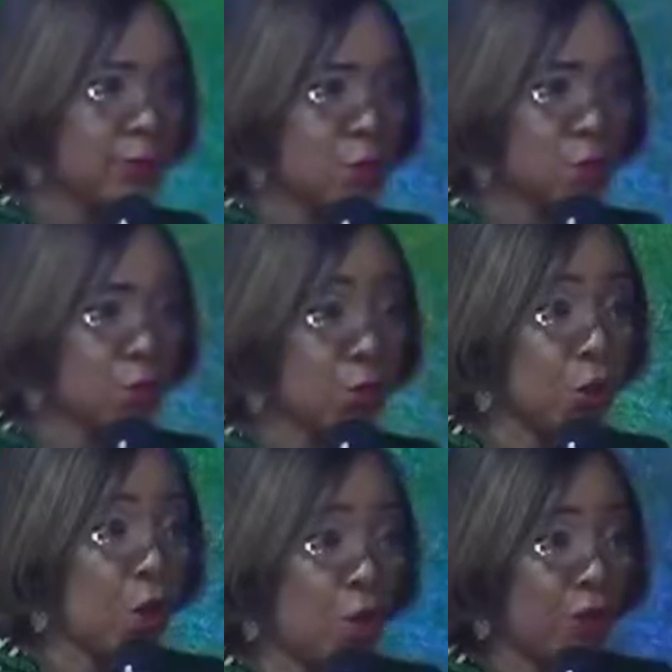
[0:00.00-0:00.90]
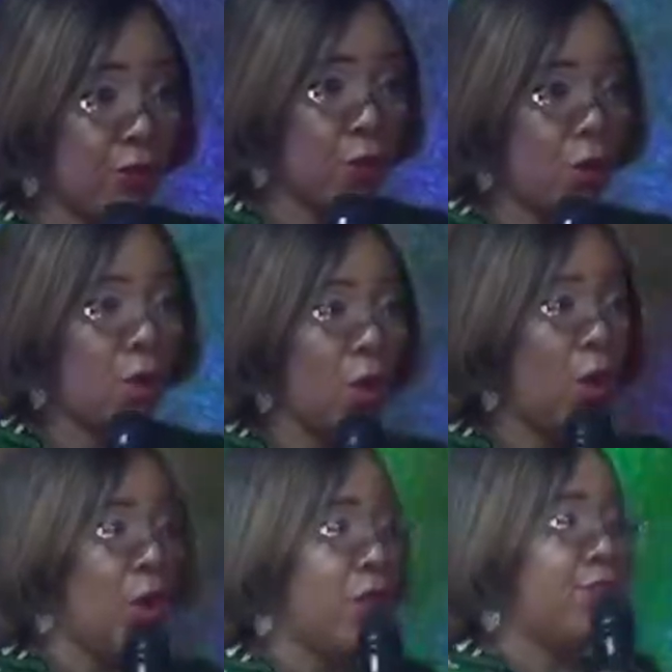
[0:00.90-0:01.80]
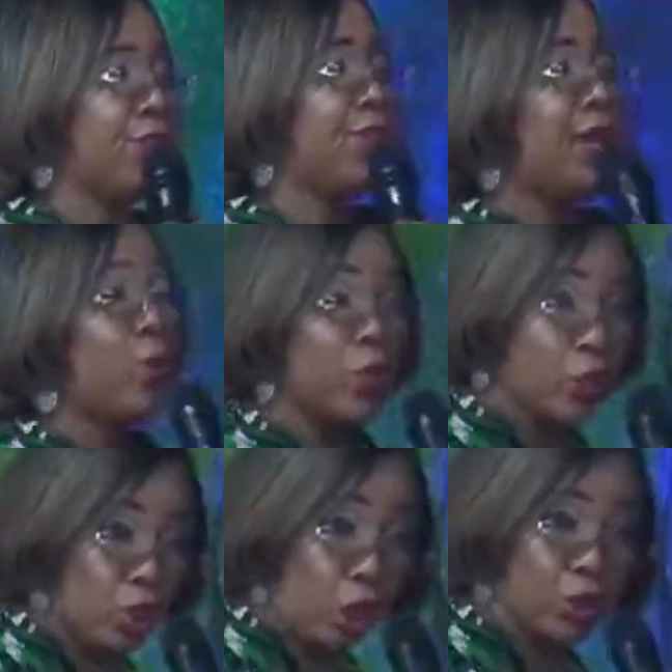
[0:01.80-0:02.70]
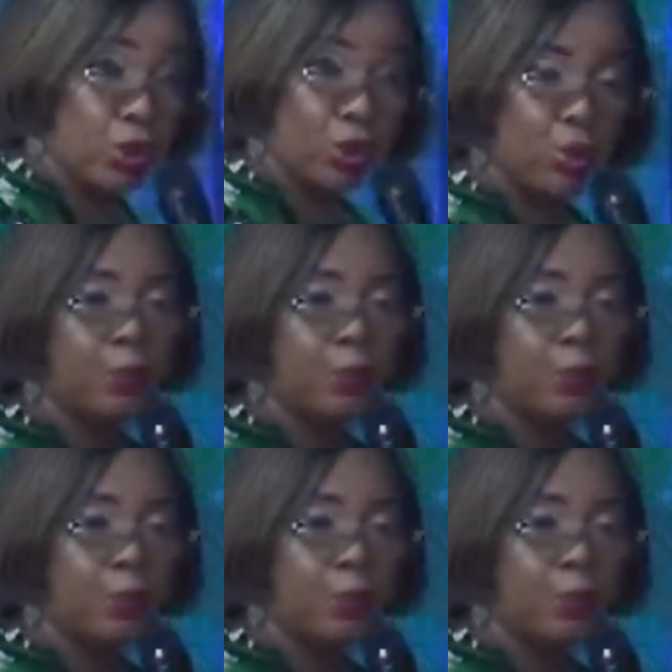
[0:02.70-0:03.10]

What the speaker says: to the court of law. They will judge you.